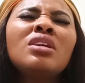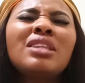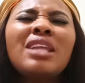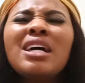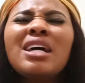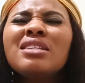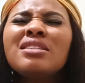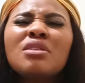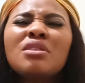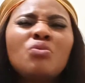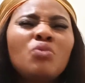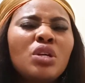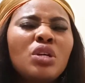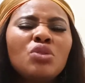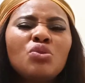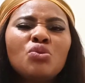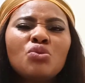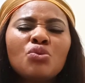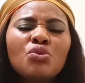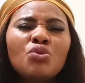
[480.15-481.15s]
that's a
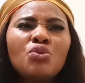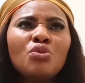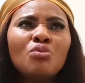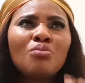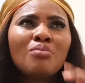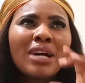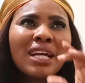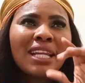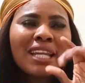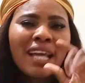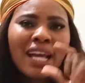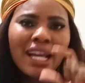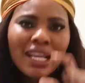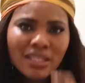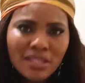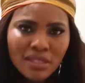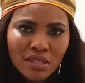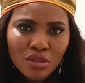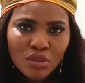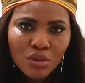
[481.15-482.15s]
way to
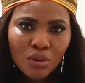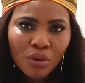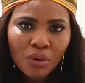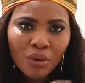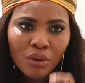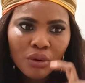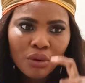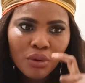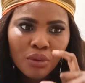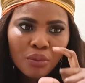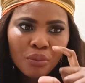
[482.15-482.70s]
humanize your